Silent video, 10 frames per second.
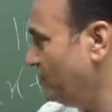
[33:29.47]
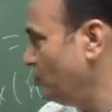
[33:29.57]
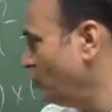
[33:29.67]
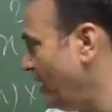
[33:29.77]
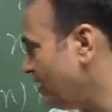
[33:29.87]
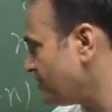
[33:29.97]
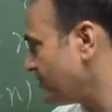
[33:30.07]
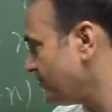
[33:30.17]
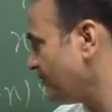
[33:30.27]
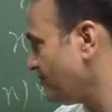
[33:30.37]

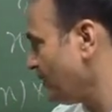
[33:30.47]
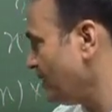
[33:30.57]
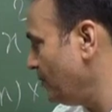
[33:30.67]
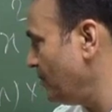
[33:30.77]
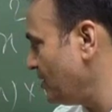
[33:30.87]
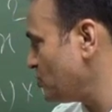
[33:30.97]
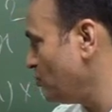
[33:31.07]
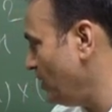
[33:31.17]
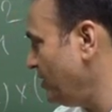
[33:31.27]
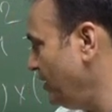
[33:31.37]
2x plus
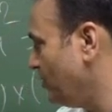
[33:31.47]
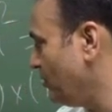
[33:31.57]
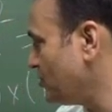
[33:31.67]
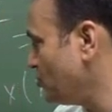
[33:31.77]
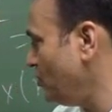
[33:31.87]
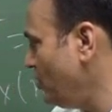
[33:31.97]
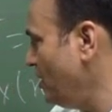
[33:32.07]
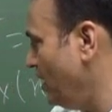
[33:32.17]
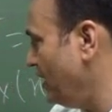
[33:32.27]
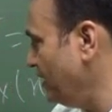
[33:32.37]
1 equals to
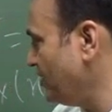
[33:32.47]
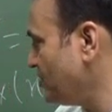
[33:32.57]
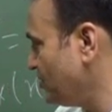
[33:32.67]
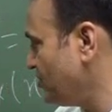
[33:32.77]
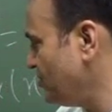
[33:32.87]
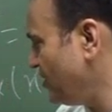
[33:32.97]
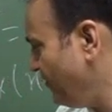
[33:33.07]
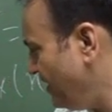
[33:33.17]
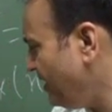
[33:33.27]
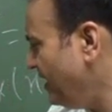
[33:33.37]

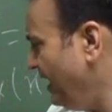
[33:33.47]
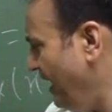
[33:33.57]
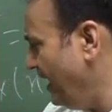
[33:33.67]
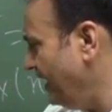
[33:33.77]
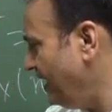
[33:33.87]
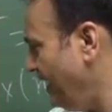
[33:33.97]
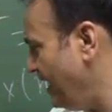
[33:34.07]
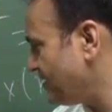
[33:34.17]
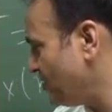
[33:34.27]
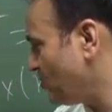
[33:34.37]
167 and
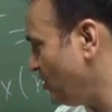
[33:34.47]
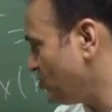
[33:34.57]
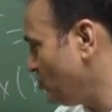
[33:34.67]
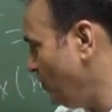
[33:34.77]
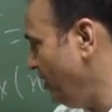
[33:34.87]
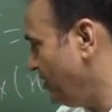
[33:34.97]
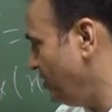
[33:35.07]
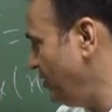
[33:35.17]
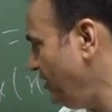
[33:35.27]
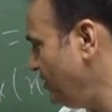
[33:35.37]
x equals to
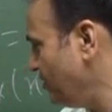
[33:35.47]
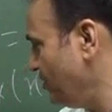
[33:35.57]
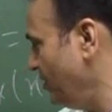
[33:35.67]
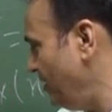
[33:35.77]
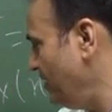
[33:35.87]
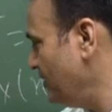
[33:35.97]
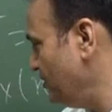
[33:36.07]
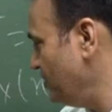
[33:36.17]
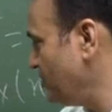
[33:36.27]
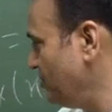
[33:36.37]
83.
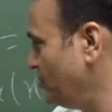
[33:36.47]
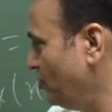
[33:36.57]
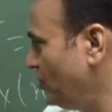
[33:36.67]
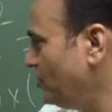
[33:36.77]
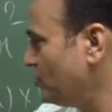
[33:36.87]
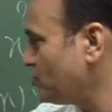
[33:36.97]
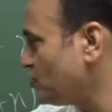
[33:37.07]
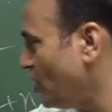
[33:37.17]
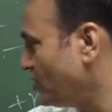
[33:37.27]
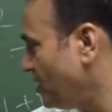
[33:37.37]
This is your
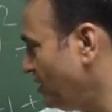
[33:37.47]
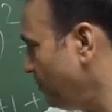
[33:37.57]
shortcut